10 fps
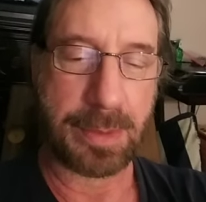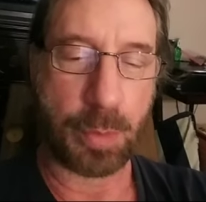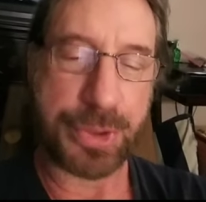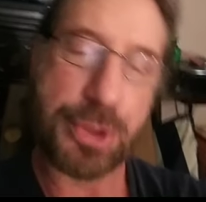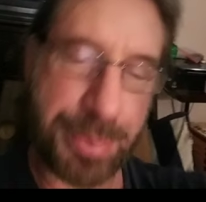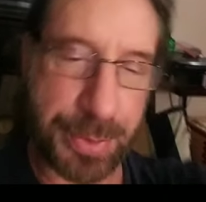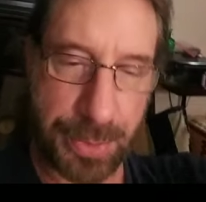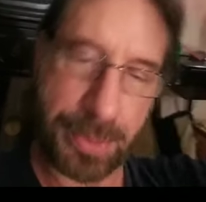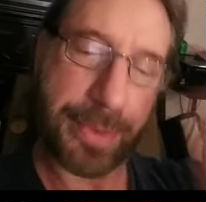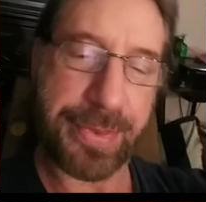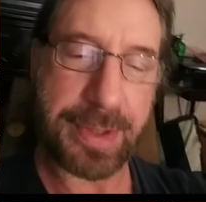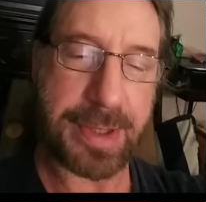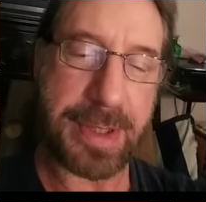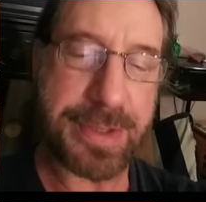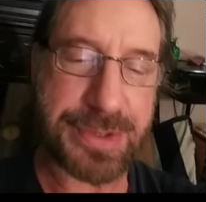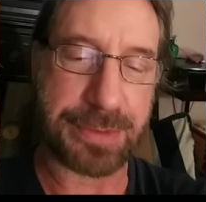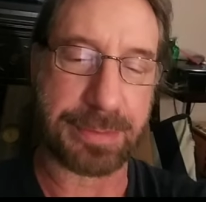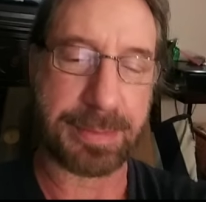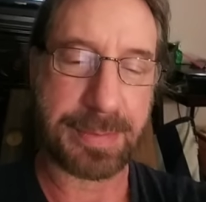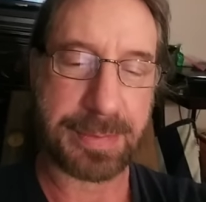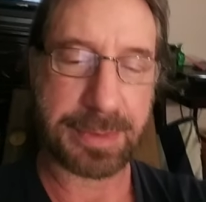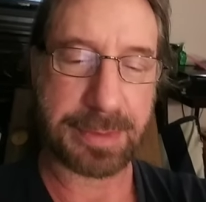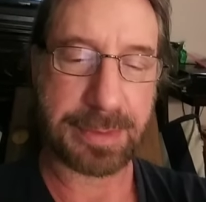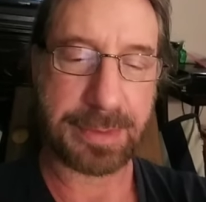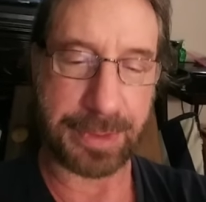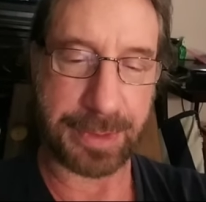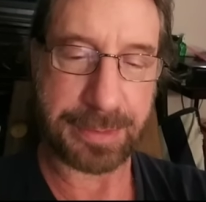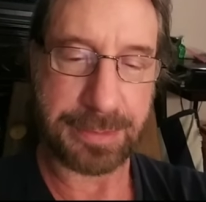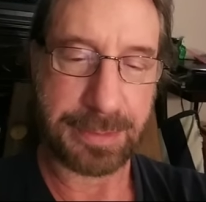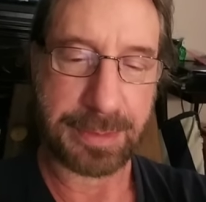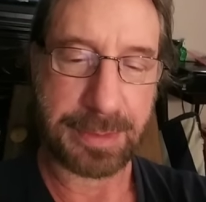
when you put on their costume, you know?